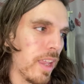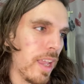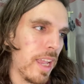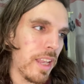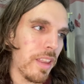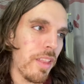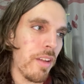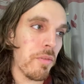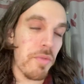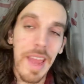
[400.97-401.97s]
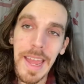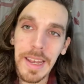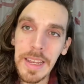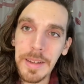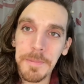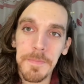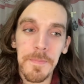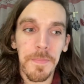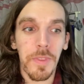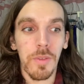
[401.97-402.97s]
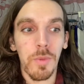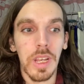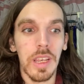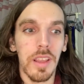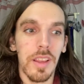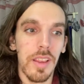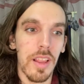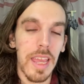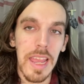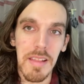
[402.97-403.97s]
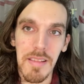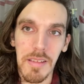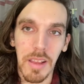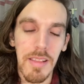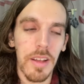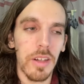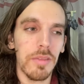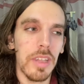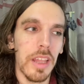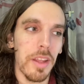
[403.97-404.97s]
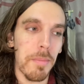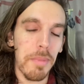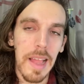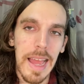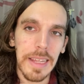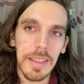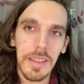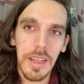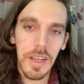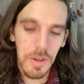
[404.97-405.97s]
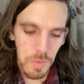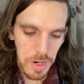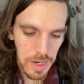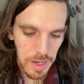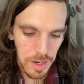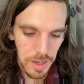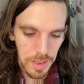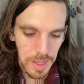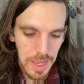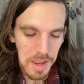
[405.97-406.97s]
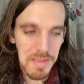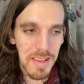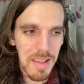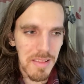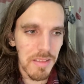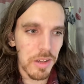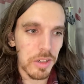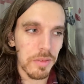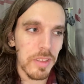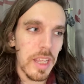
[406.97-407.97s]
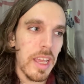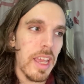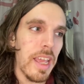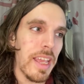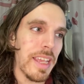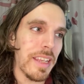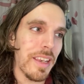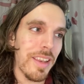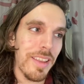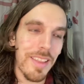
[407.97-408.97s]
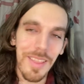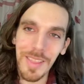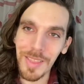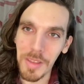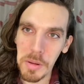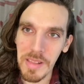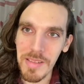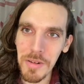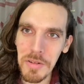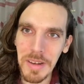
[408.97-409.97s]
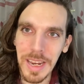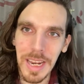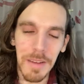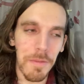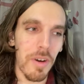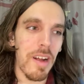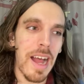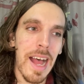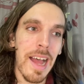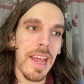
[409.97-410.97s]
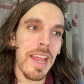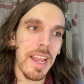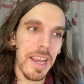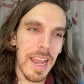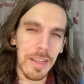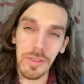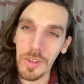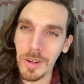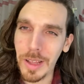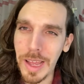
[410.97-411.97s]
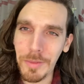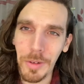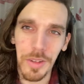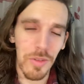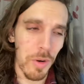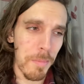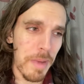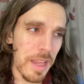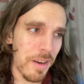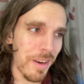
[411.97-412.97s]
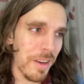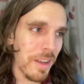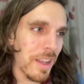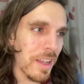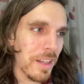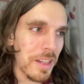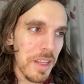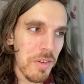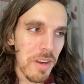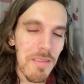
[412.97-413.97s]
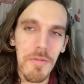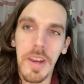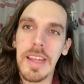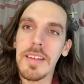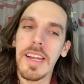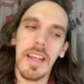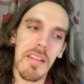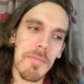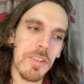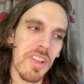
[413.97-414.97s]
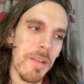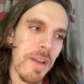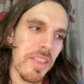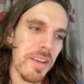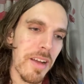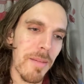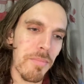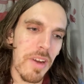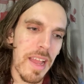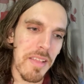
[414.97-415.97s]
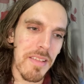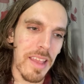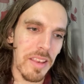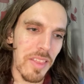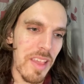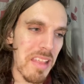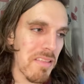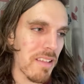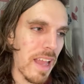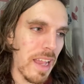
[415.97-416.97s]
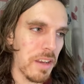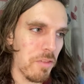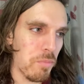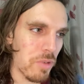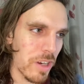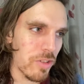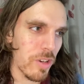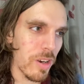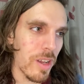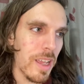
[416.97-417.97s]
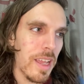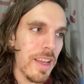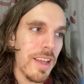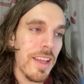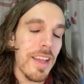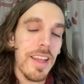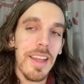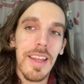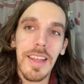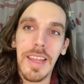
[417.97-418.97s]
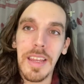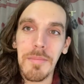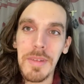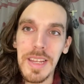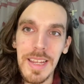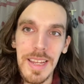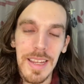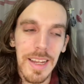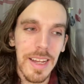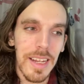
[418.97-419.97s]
and they're red when the case is unsolved, and they're black when the case is solved. And there's a certain need for a high national average or better clearance rate, especially by the top brass, and this kind of pressure can be